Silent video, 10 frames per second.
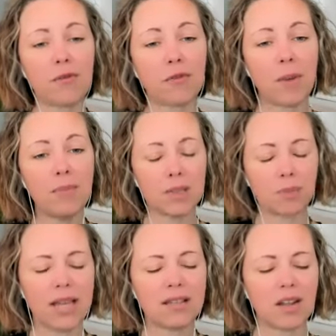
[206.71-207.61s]
from this
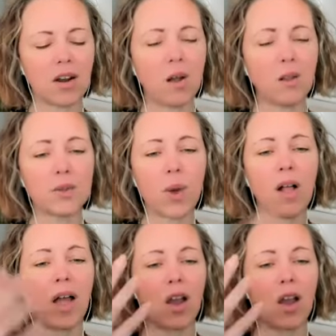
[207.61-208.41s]
place that all is well,